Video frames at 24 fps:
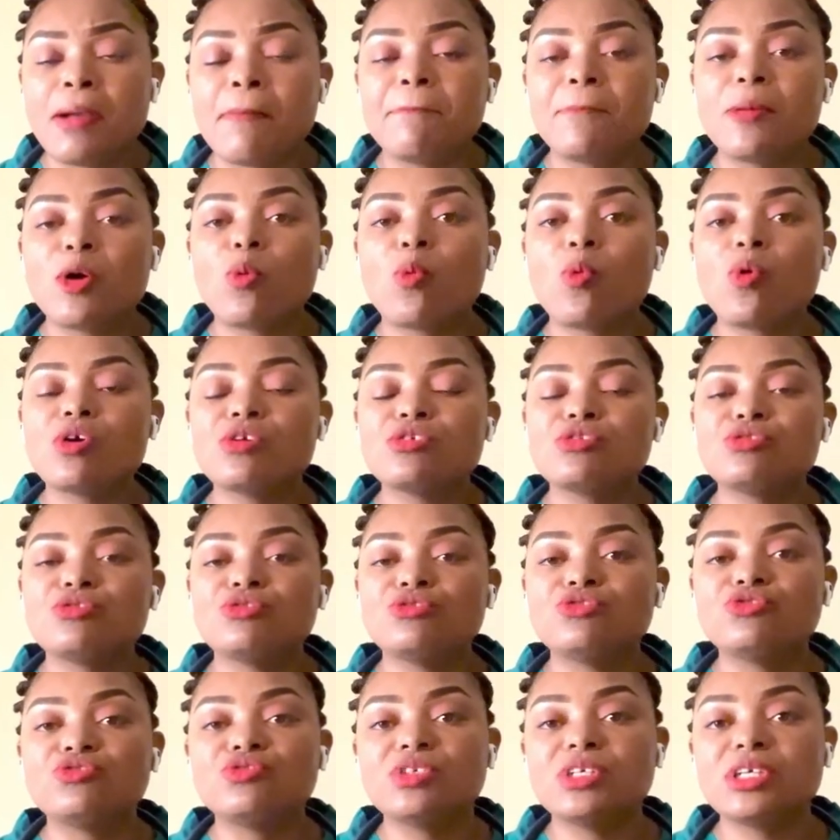But once you
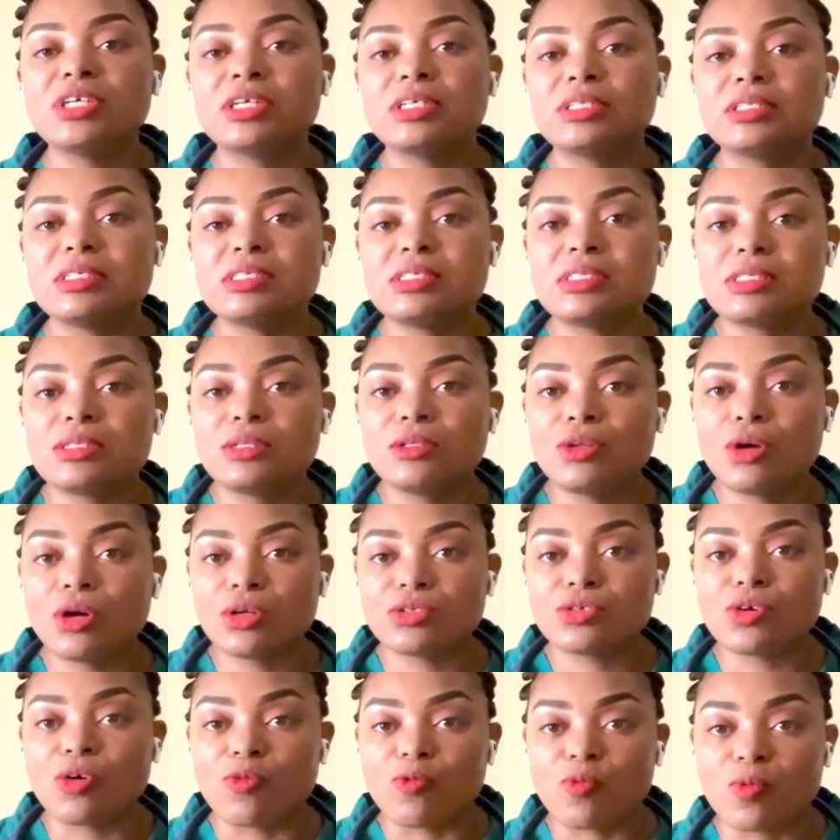drink this lot
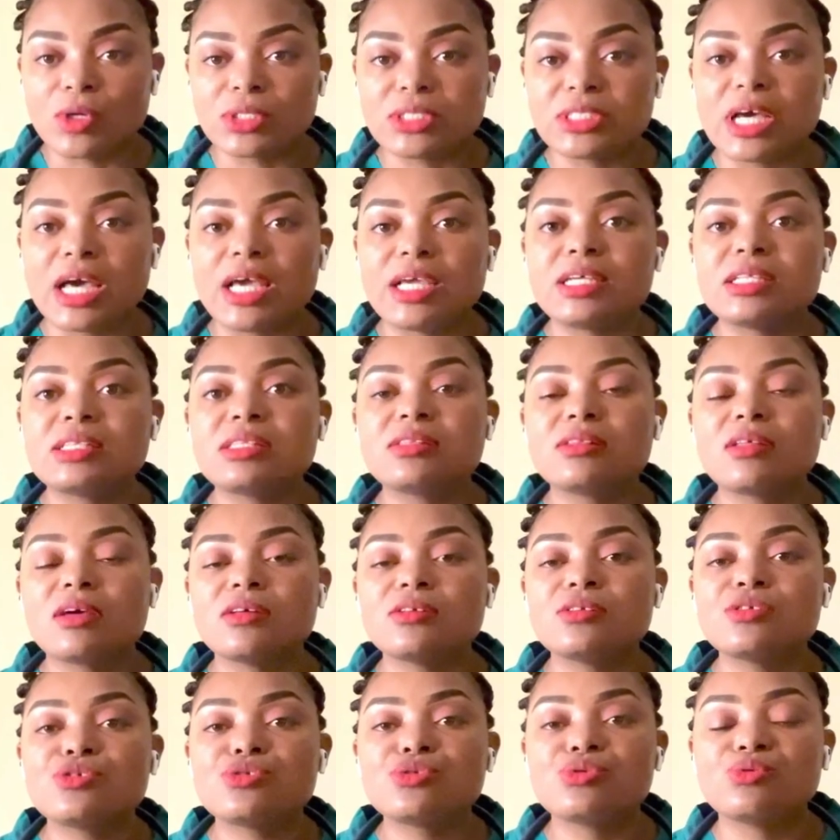of water, it
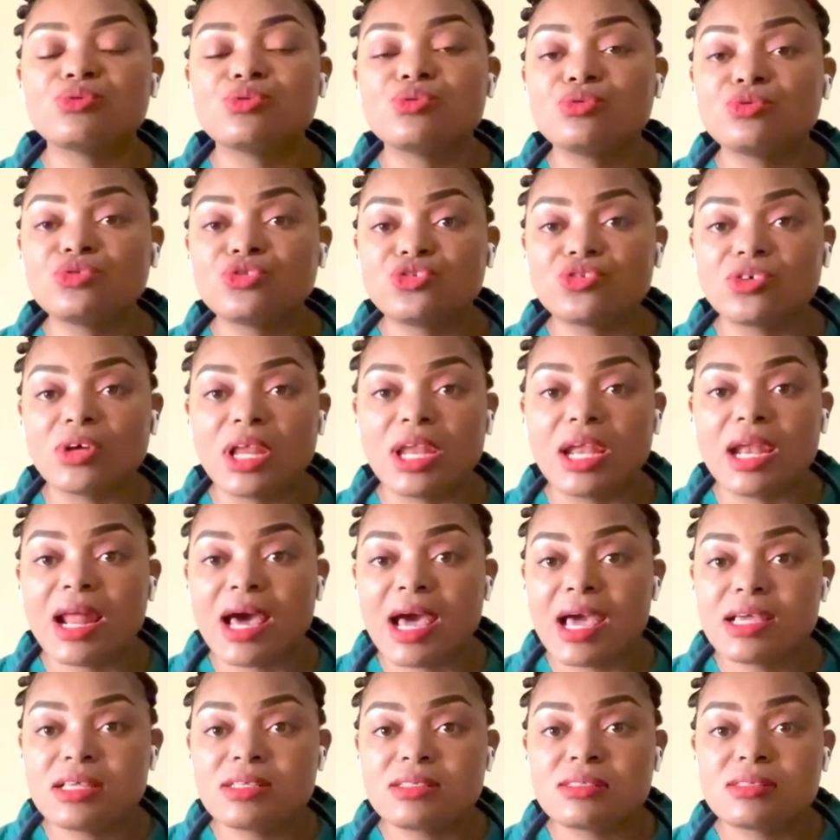tends to
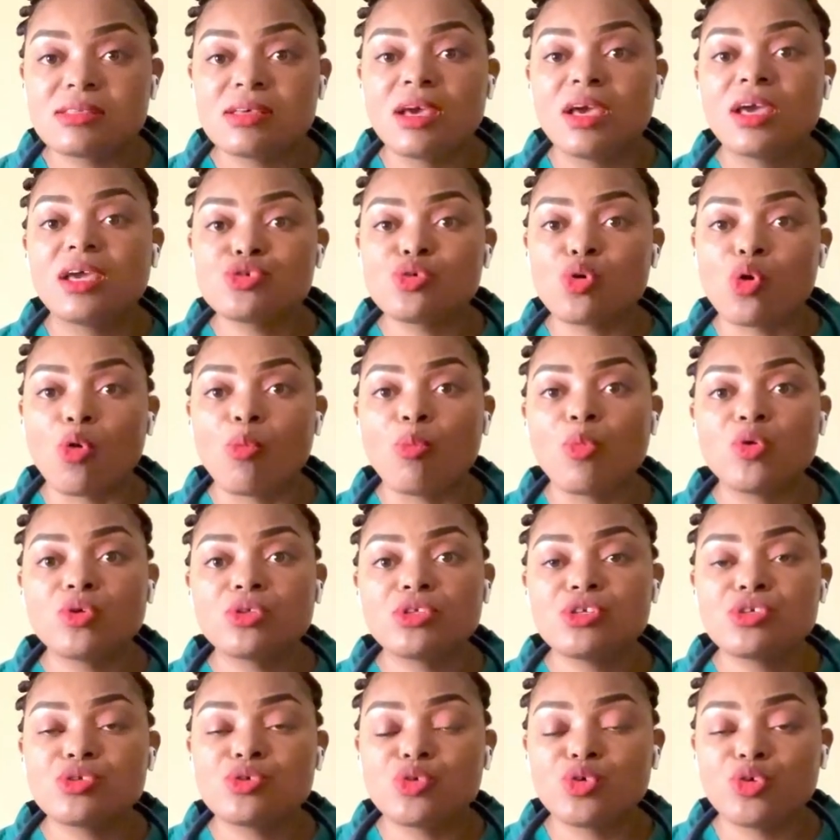neutralize this hormone,
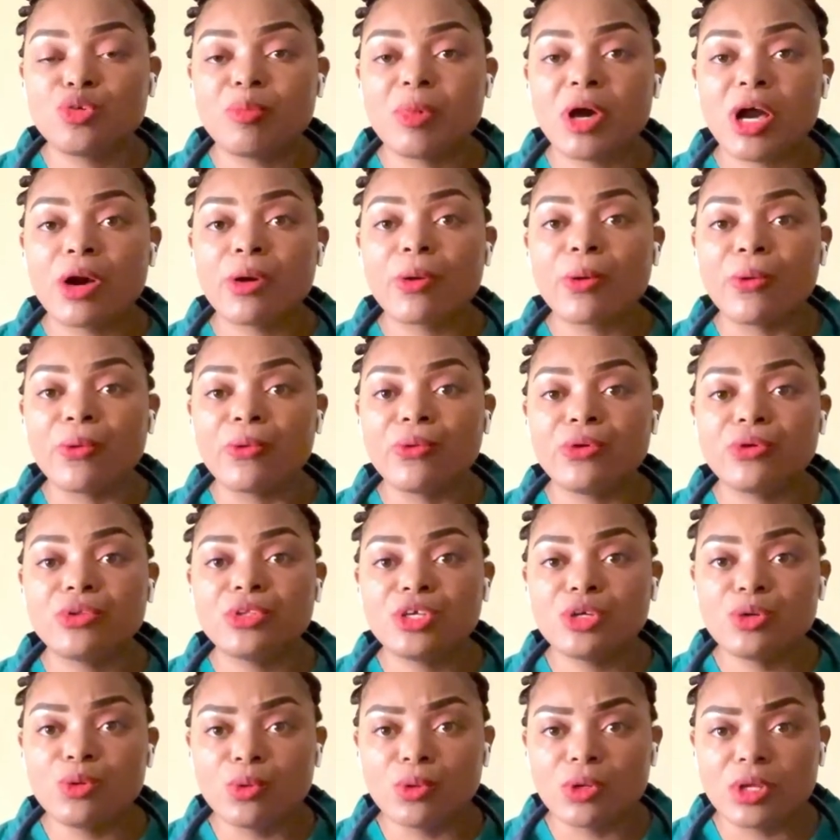this human
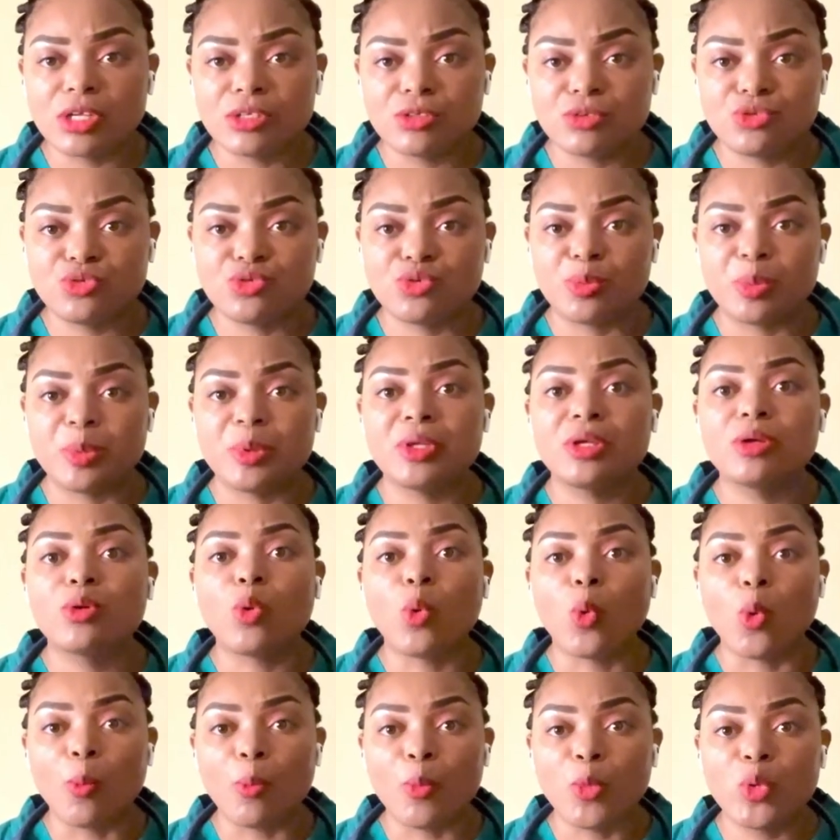chorionic gonadotropin
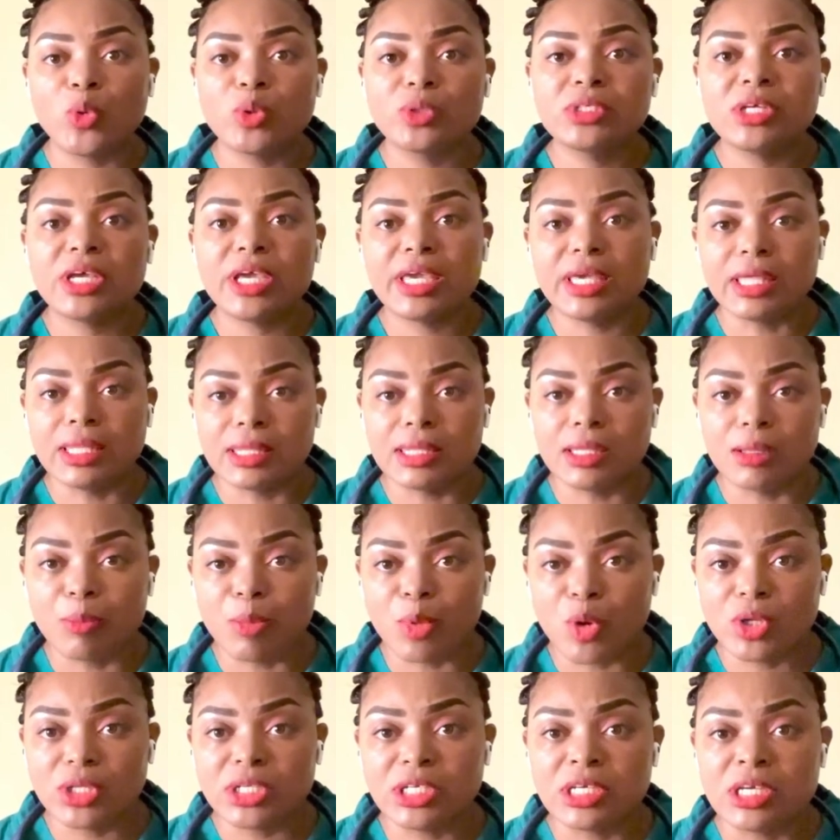hormone in the
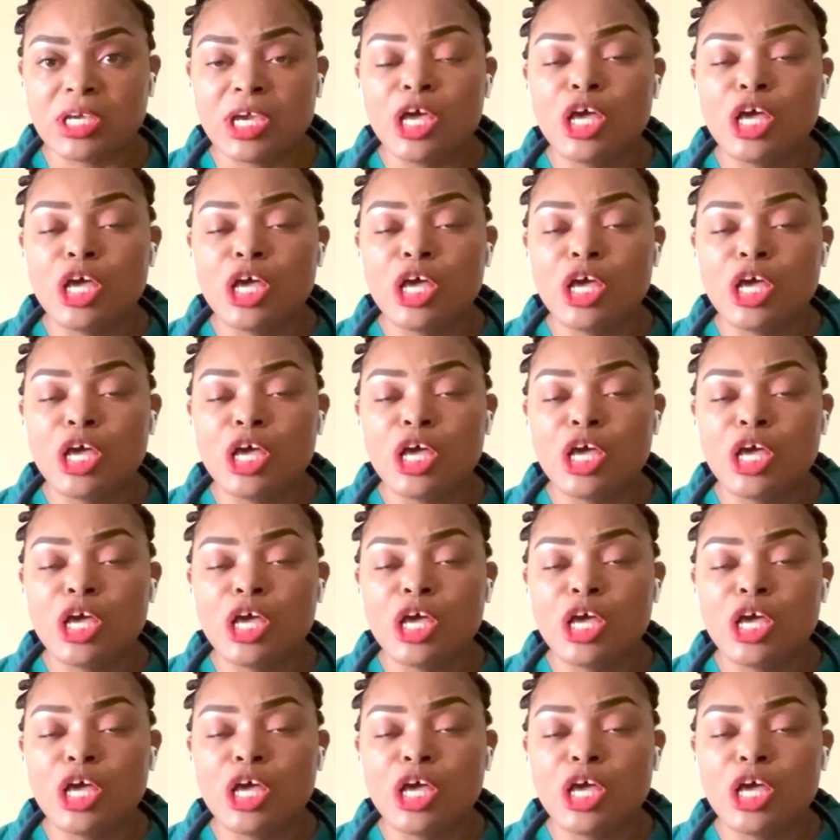body.